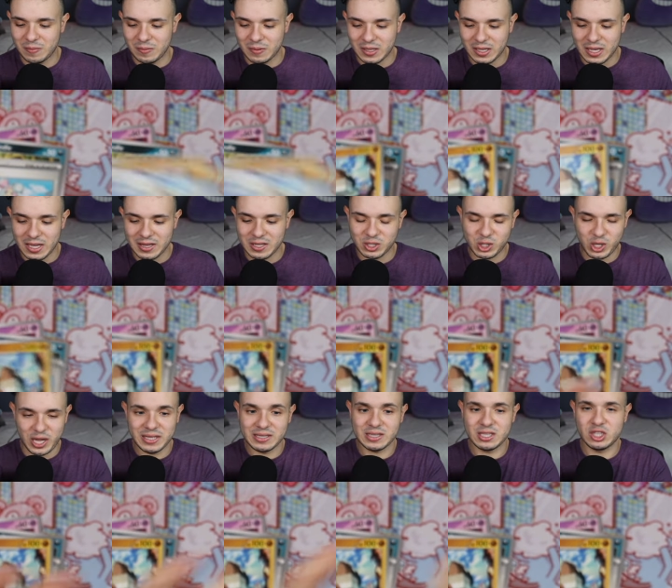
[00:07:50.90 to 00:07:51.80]
get the
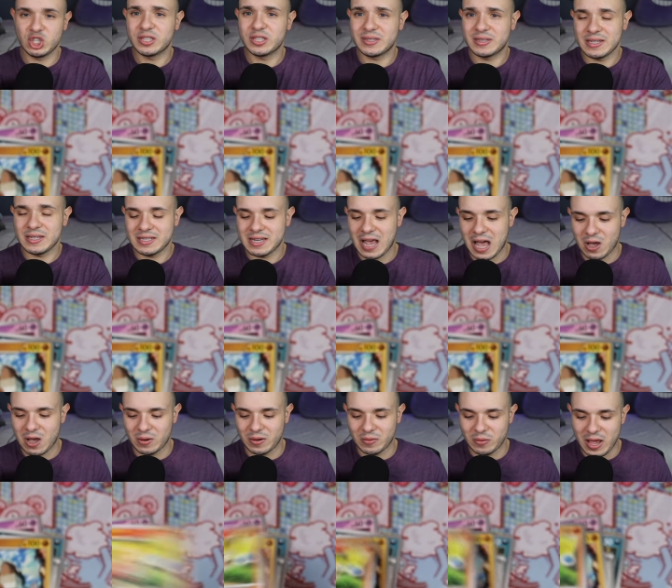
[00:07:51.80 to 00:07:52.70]
chance to just sit
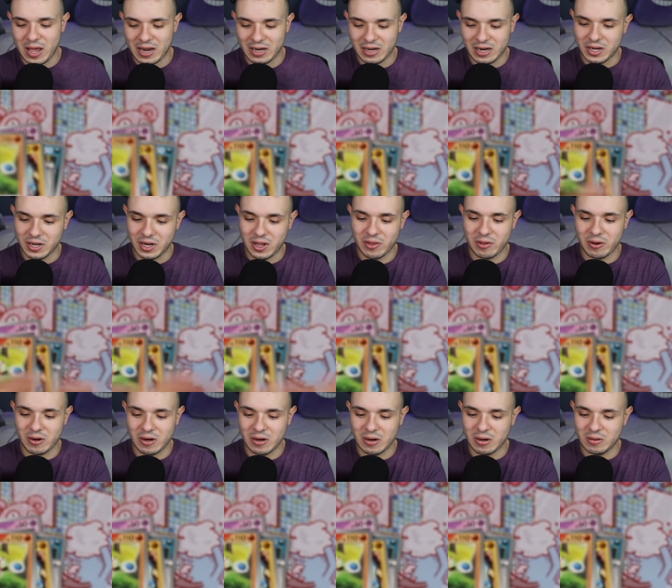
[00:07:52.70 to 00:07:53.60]
down and edit
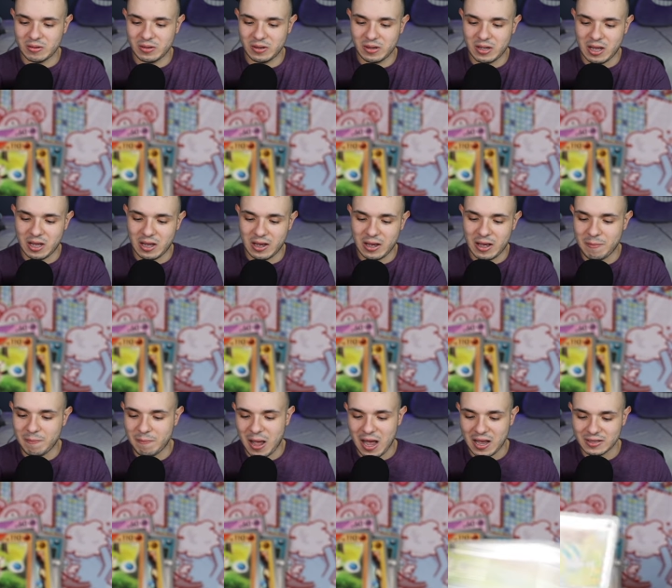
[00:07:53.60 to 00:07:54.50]
another
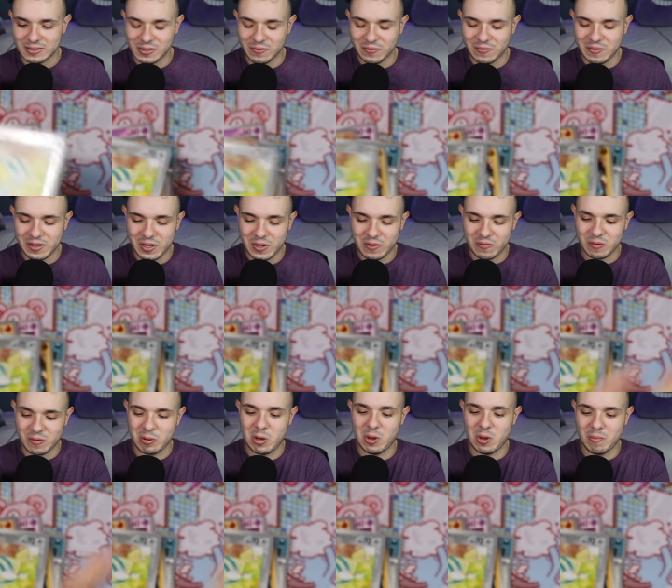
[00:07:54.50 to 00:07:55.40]
unboxing video
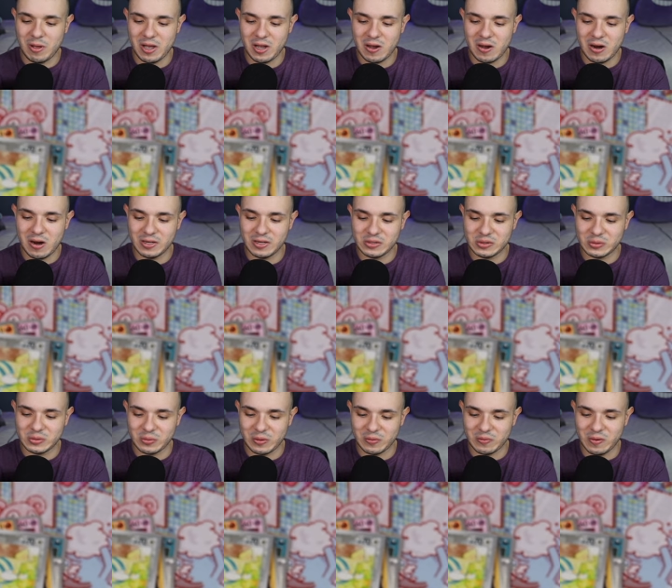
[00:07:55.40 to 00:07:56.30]
for Pokemon
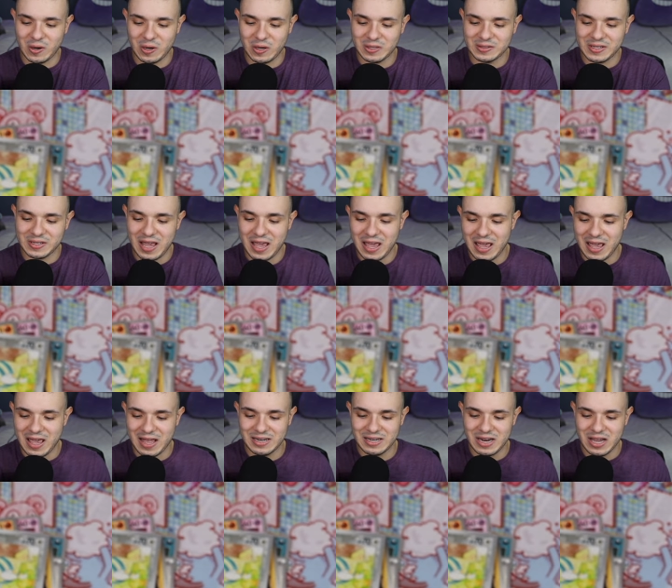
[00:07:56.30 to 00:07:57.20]
cards. Reverse
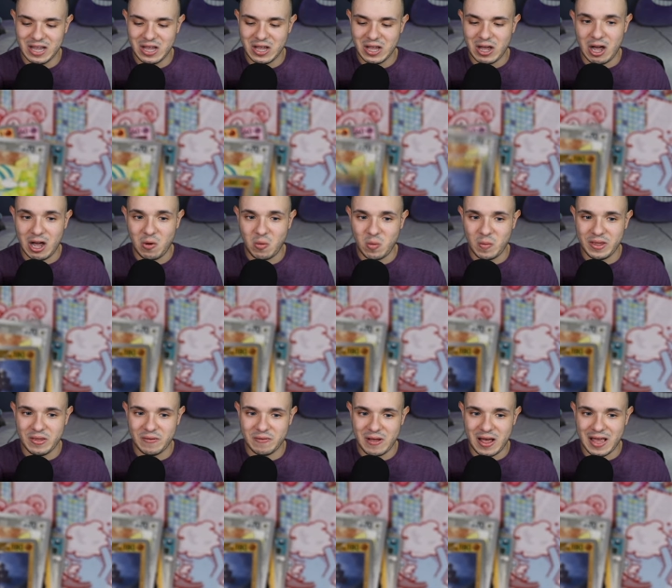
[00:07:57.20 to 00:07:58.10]
and a
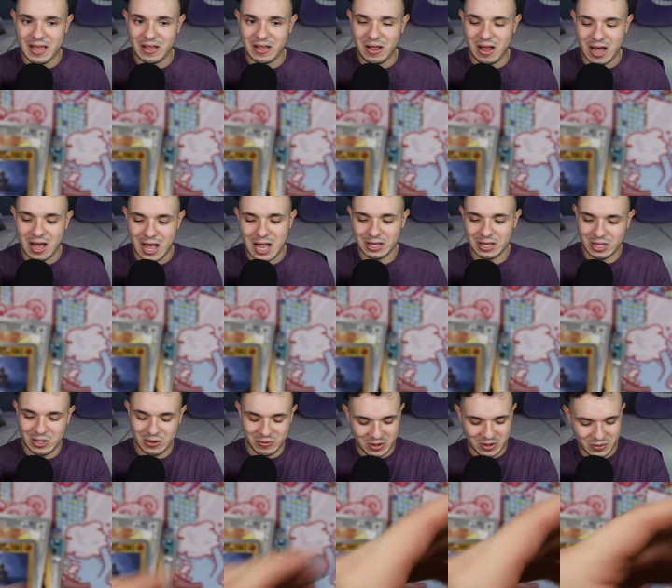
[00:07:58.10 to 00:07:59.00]
Weavile
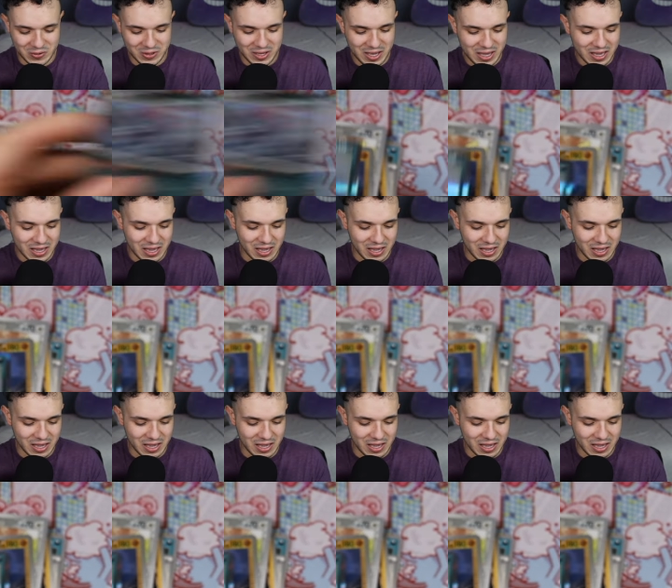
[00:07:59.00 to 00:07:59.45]
Hollow. Okay.